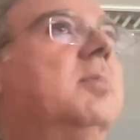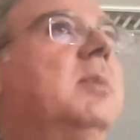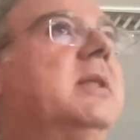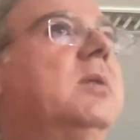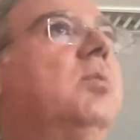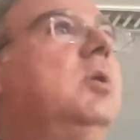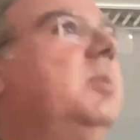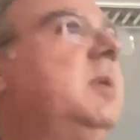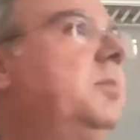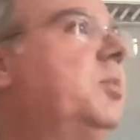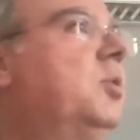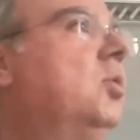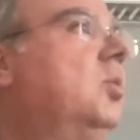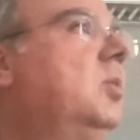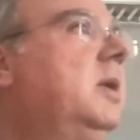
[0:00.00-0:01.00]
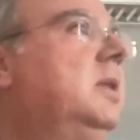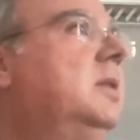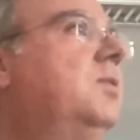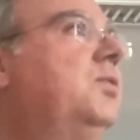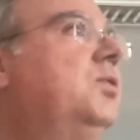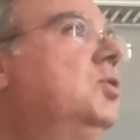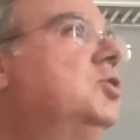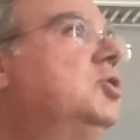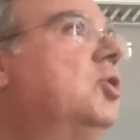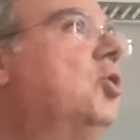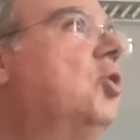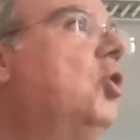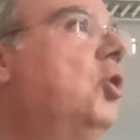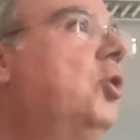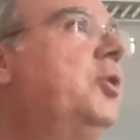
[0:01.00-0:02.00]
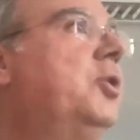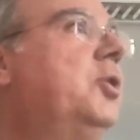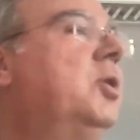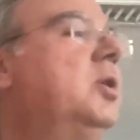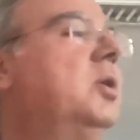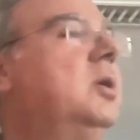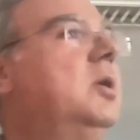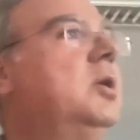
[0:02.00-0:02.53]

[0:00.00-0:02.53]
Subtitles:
But there will be probably in the future other